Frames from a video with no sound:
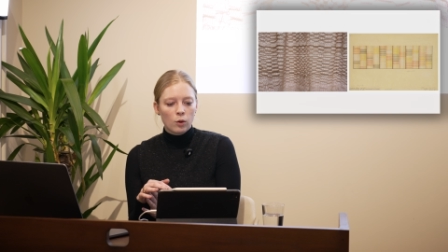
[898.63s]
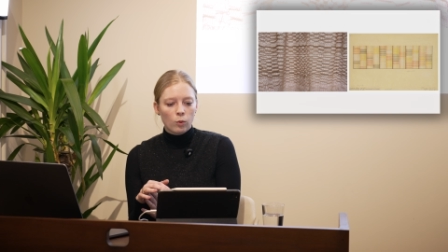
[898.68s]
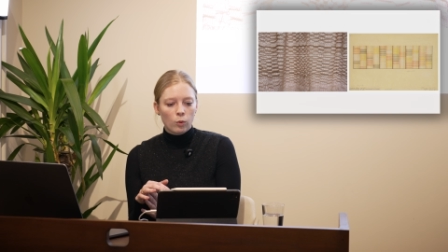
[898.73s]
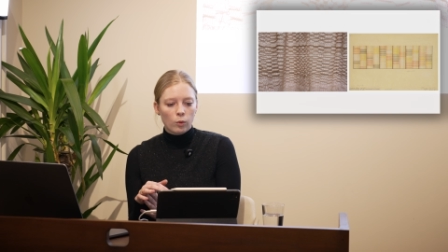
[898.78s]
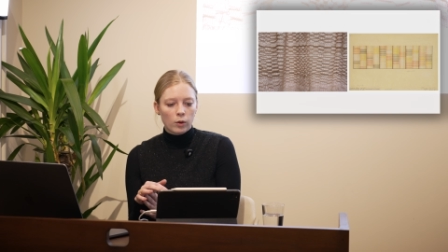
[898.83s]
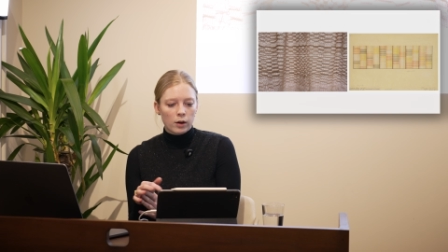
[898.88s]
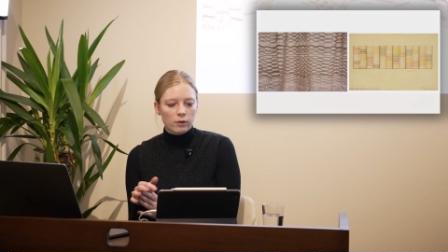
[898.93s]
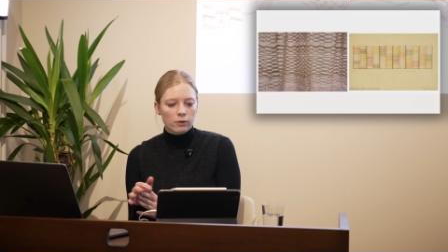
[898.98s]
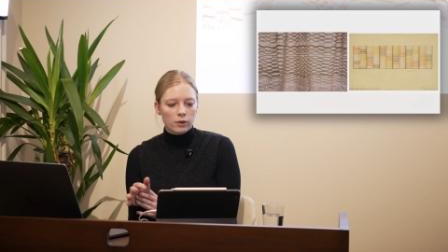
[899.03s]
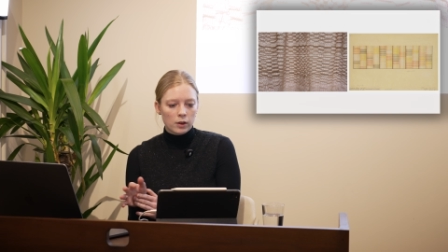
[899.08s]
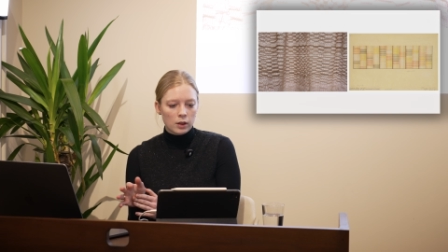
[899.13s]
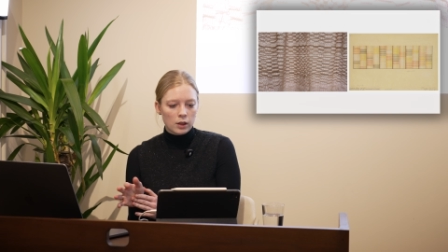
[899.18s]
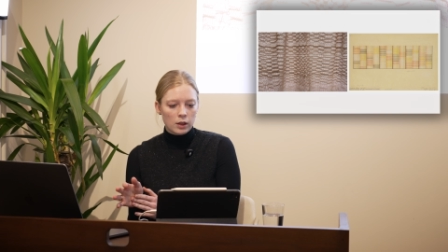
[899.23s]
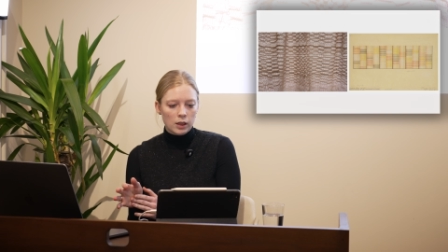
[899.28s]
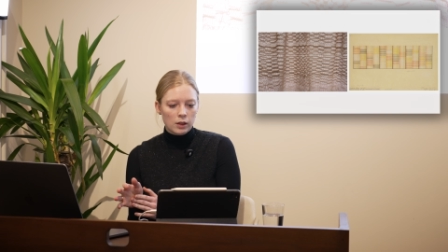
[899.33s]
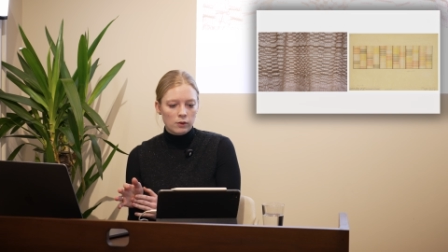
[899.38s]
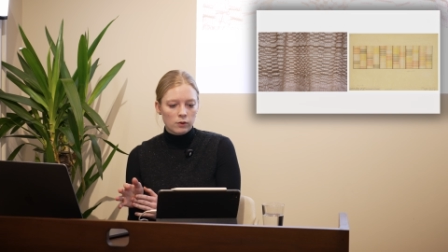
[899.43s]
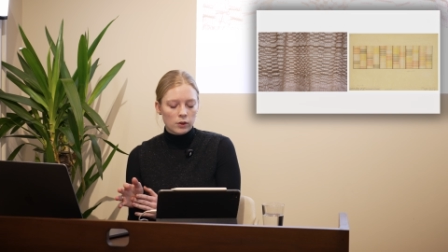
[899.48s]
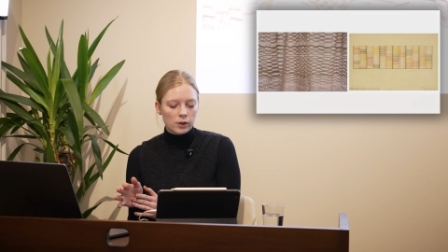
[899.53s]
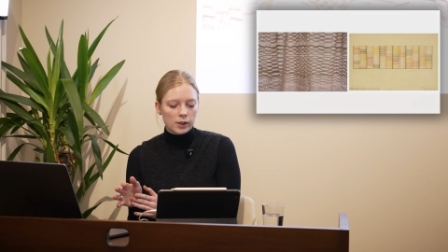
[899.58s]
Wherever the
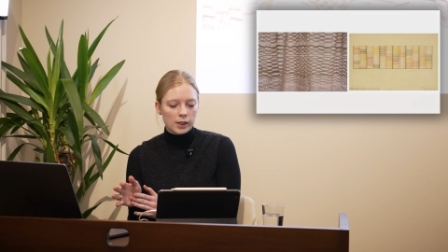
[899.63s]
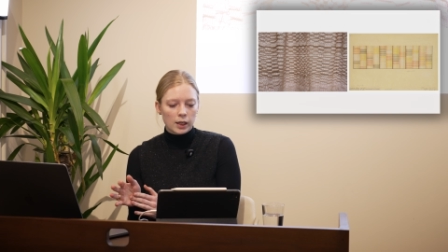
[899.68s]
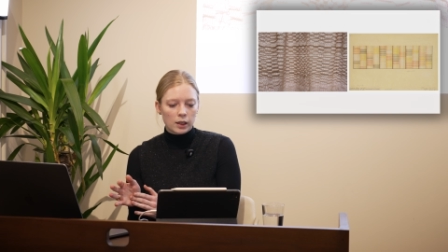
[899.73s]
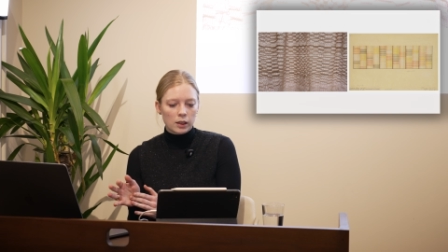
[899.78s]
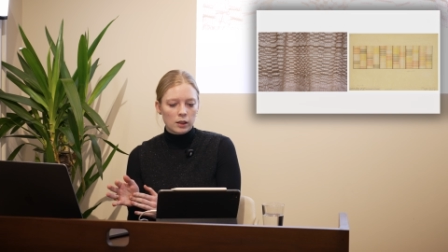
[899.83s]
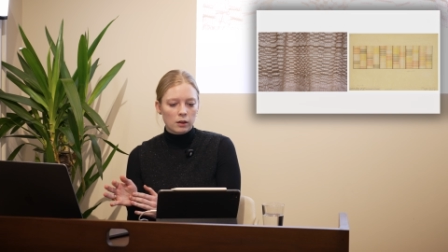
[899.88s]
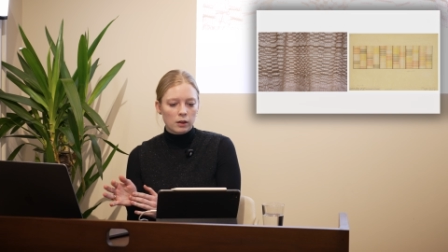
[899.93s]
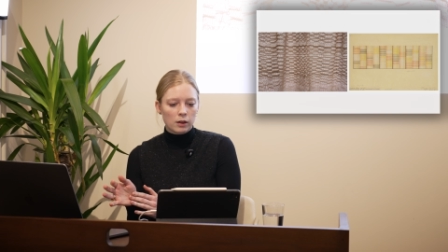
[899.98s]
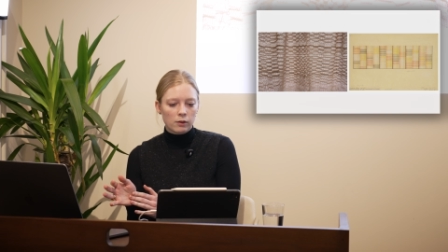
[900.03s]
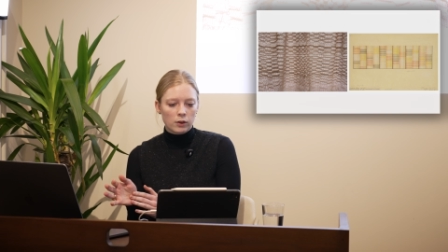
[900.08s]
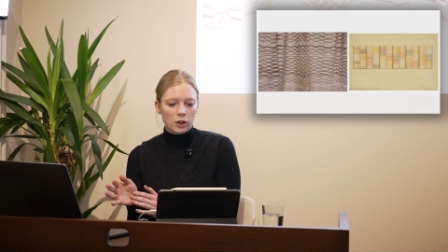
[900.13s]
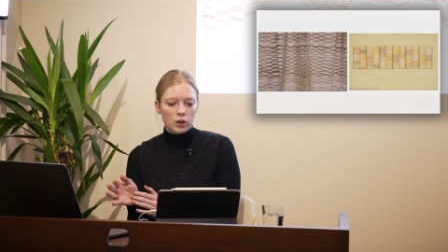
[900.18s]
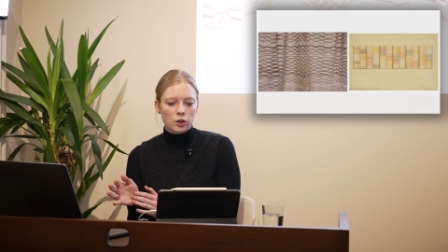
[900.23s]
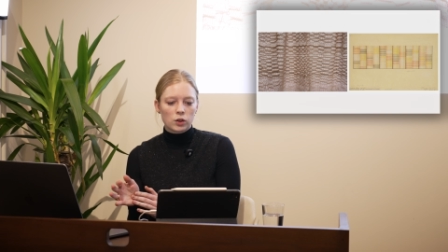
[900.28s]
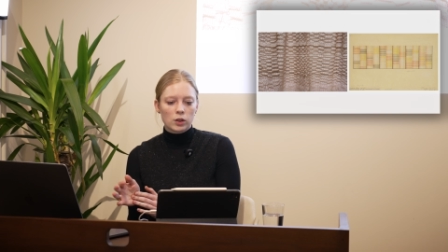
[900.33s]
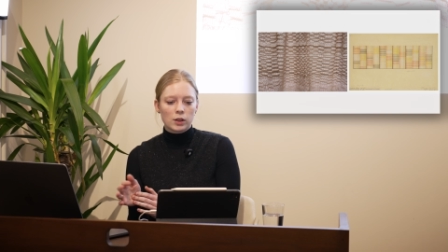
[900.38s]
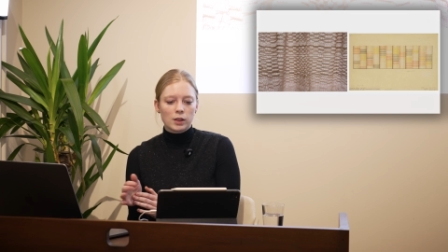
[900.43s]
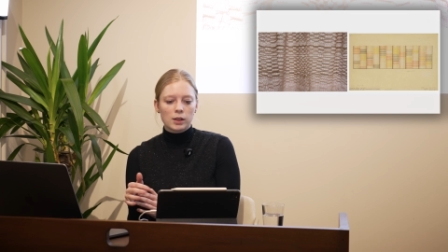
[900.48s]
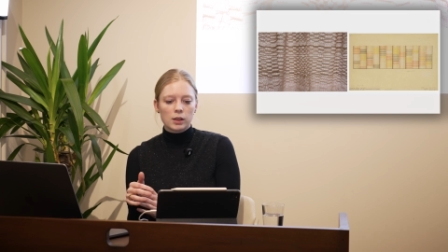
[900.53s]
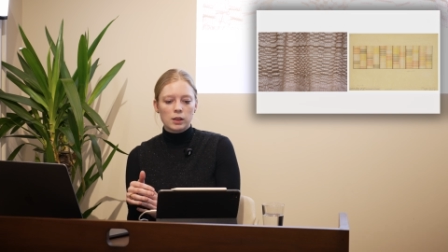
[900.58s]
need for secondary
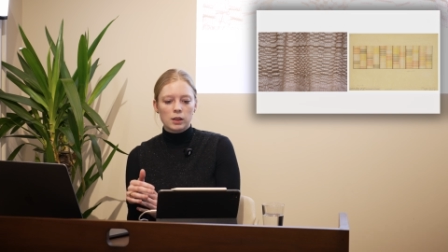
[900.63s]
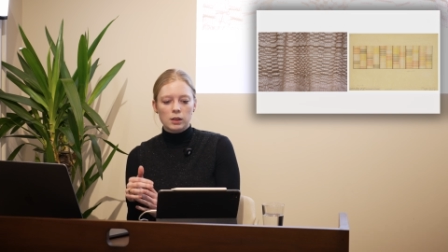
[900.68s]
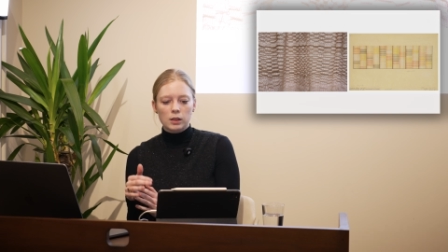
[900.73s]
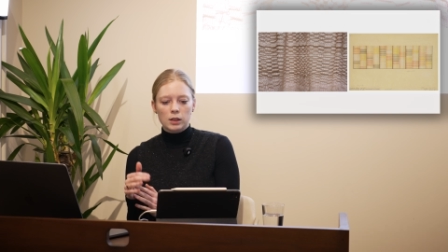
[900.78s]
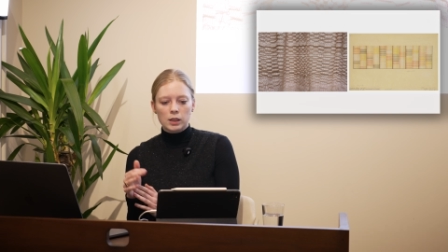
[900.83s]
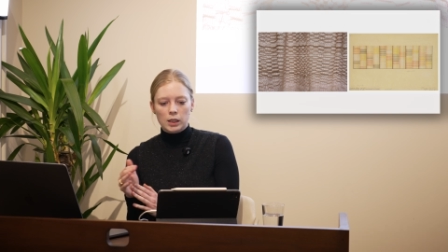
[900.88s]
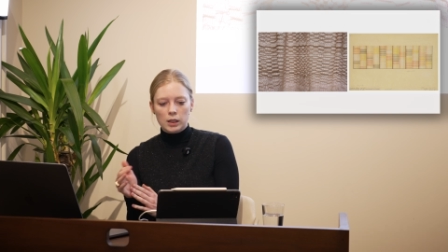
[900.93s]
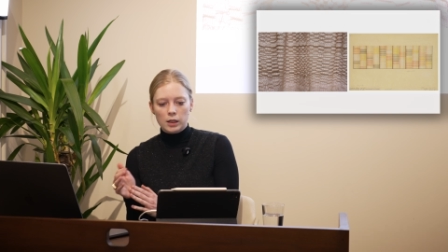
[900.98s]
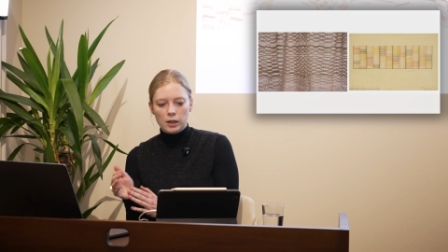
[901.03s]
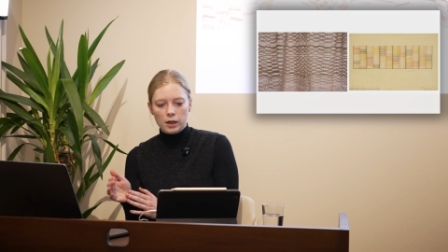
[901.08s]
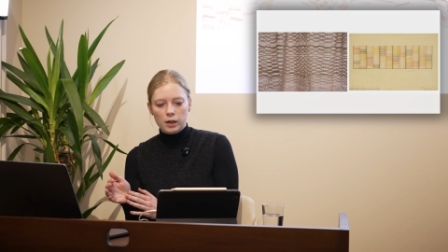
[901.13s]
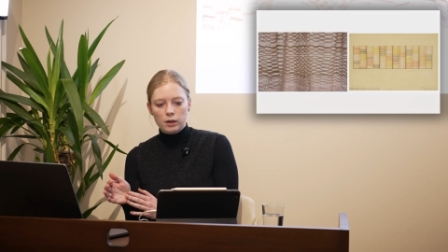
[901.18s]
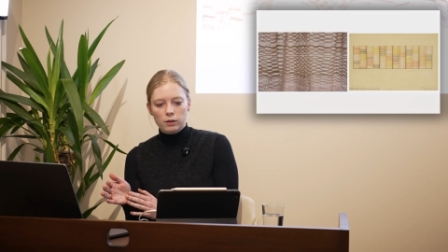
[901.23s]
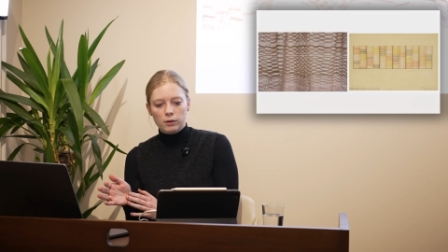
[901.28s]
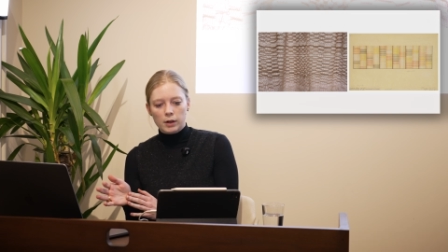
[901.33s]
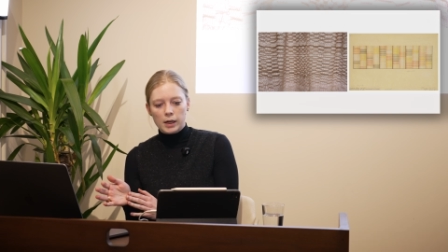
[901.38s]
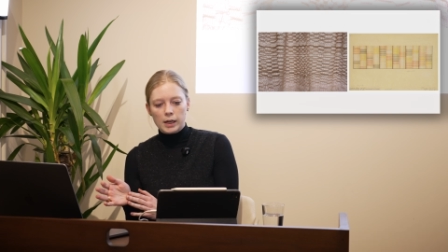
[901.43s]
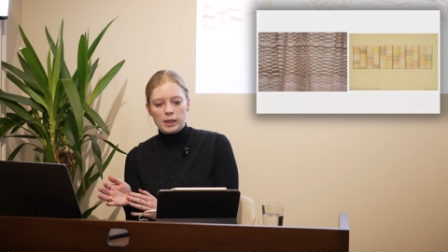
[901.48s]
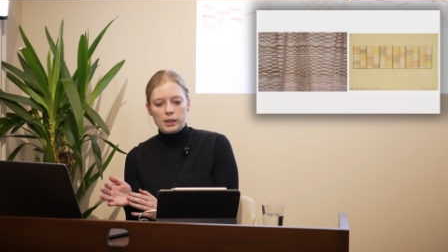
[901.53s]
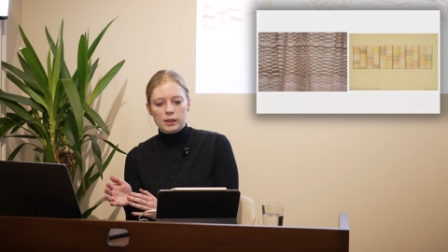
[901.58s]
functions did not
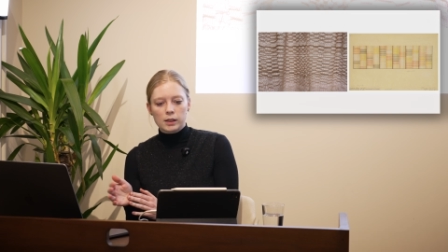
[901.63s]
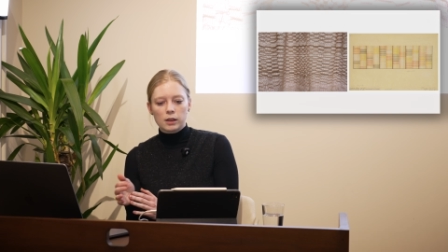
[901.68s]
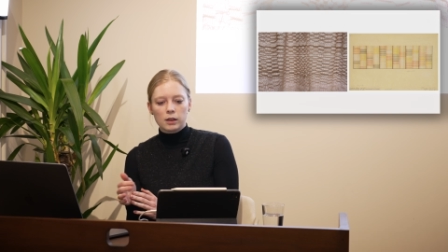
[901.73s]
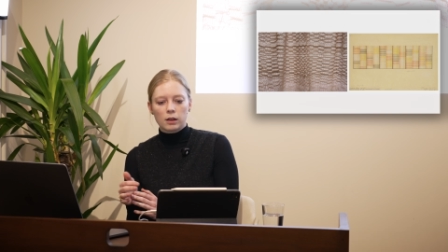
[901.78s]
arise,